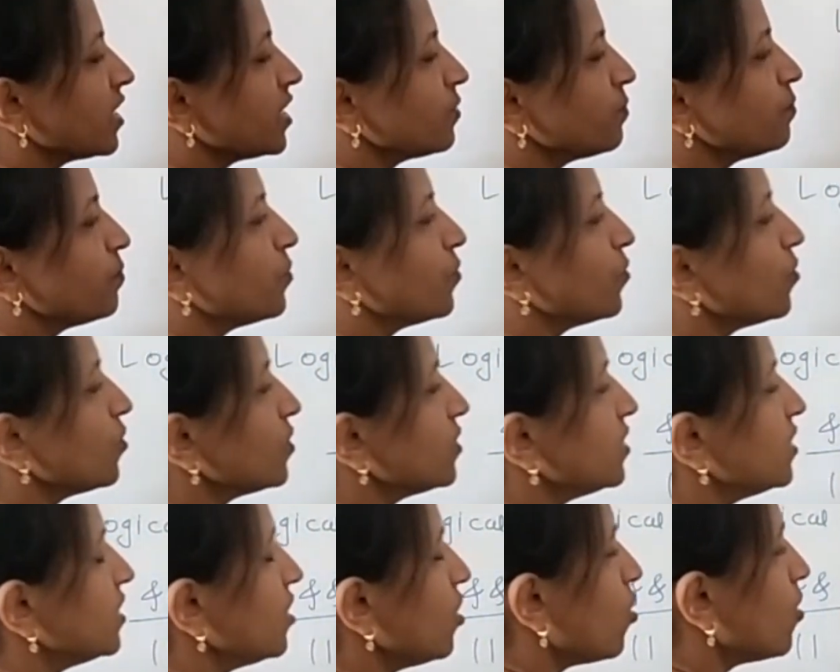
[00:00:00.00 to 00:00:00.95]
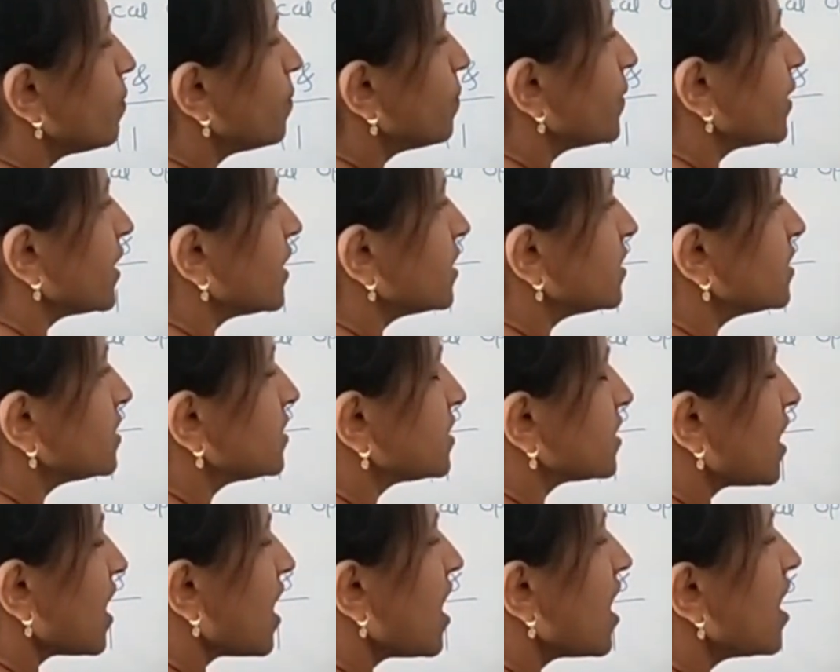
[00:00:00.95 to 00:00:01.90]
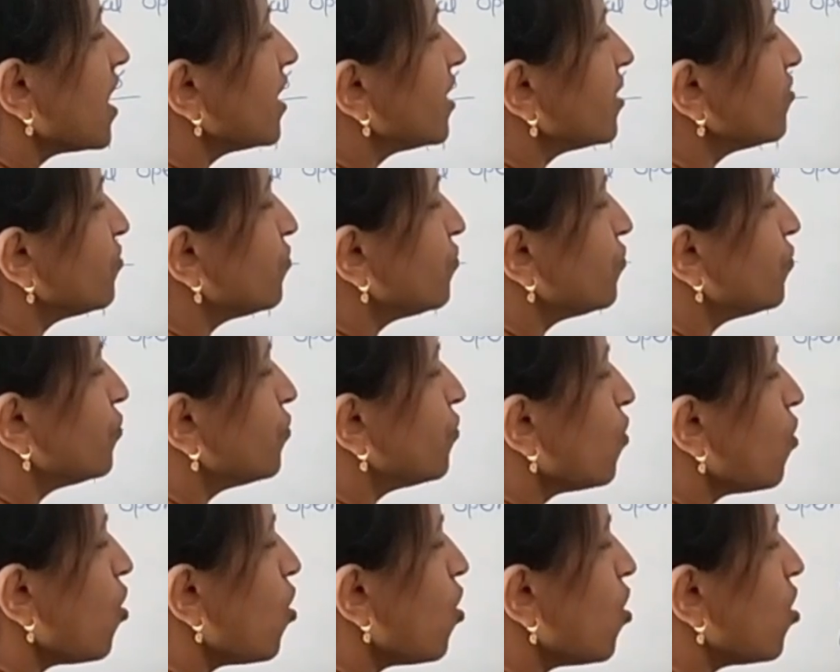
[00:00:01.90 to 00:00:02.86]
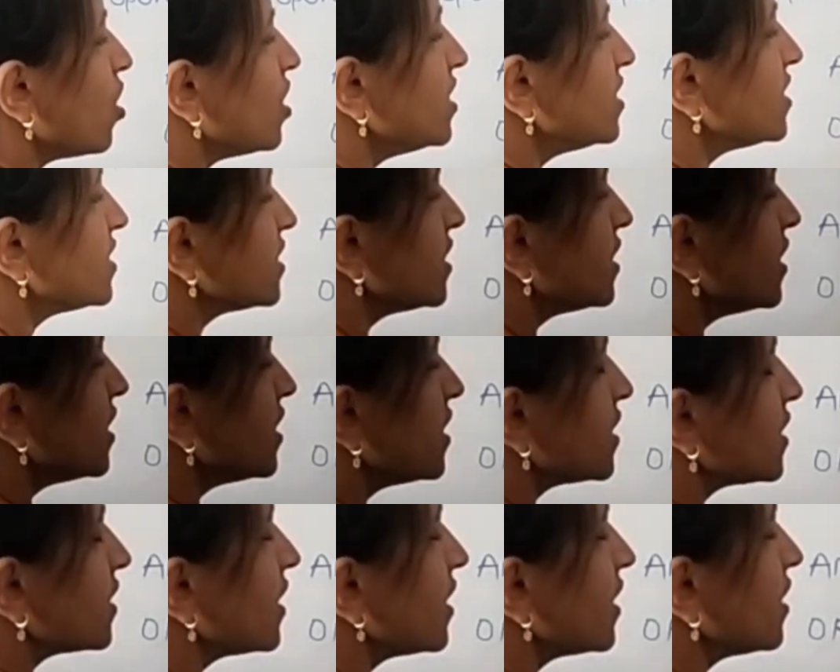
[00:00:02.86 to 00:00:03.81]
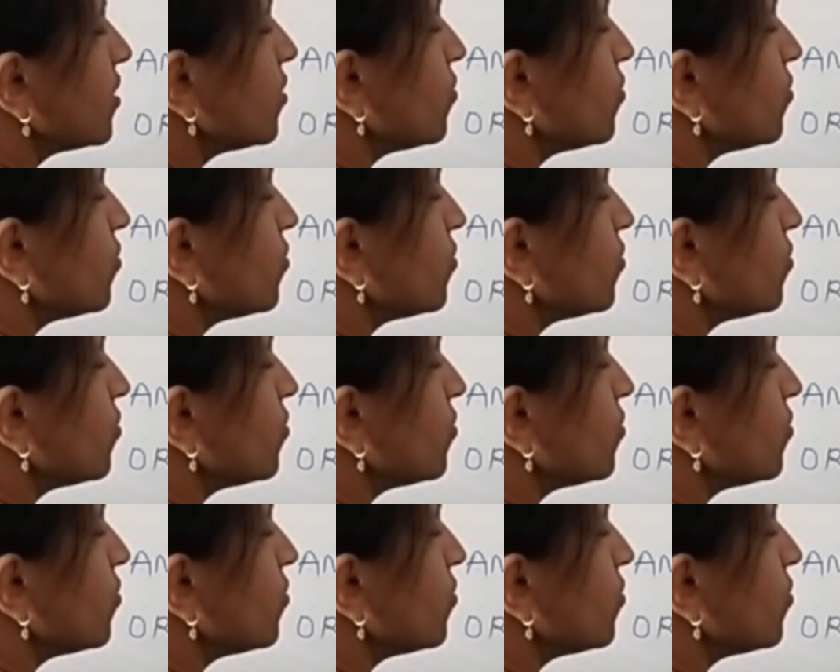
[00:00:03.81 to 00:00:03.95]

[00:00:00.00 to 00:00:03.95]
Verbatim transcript: if both the operands are false, then